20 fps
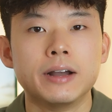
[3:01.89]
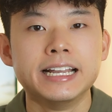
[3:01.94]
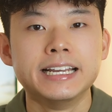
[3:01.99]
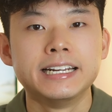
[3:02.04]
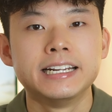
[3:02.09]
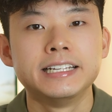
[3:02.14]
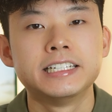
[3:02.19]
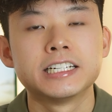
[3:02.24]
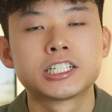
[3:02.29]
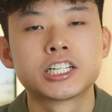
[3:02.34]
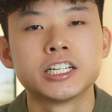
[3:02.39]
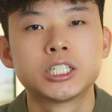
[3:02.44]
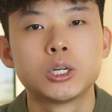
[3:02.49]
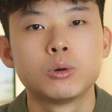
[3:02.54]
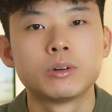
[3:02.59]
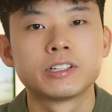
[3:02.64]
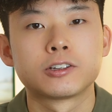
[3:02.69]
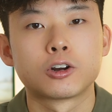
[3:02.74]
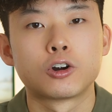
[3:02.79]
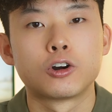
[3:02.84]
in addition to
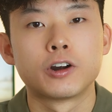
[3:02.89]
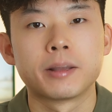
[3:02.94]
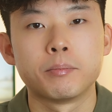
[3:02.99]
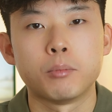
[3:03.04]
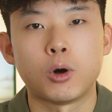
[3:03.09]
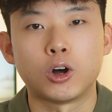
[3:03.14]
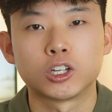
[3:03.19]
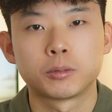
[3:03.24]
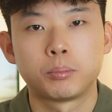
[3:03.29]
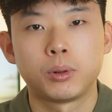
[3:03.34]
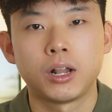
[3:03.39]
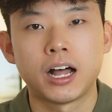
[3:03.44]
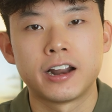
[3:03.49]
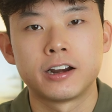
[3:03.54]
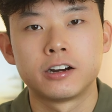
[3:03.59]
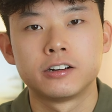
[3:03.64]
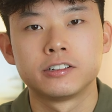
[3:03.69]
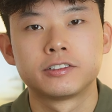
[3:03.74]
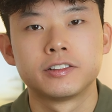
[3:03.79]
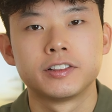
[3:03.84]
its earning
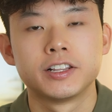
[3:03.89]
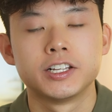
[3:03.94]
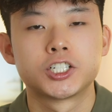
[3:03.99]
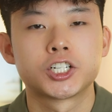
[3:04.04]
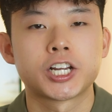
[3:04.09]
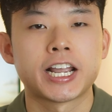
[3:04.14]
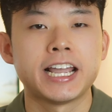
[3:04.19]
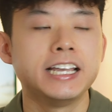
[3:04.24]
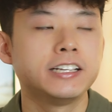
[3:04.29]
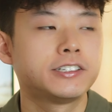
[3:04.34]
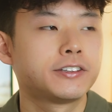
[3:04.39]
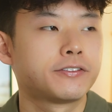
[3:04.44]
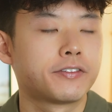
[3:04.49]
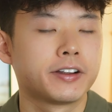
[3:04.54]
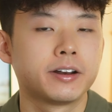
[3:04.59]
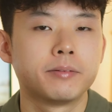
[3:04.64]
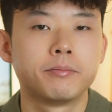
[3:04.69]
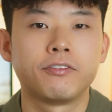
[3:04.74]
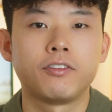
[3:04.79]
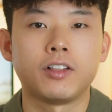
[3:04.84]
multipliers, the Chase
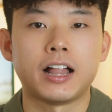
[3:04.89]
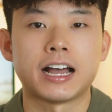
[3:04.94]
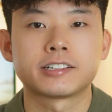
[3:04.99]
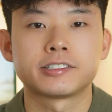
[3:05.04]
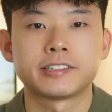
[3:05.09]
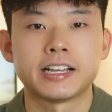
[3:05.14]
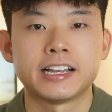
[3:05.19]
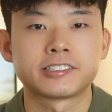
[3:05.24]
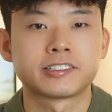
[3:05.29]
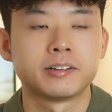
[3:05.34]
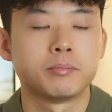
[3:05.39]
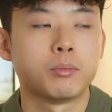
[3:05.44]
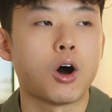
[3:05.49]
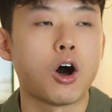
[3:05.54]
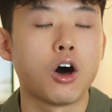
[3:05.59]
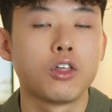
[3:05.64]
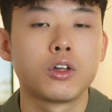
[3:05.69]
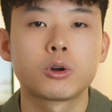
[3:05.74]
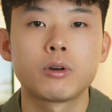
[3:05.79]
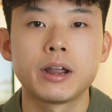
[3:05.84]
Freedom Flex has some
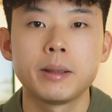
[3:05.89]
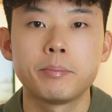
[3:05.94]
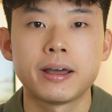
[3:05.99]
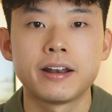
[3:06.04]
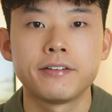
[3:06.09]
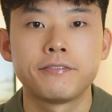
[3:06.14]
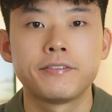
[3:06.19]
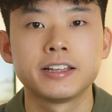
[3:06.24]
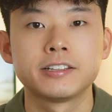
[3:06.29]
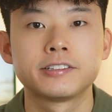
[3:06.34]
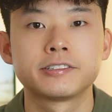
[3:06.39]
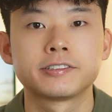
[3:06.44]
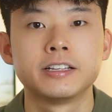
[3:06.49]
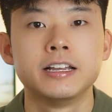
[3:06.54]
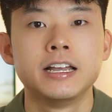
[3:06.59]
other great benefits,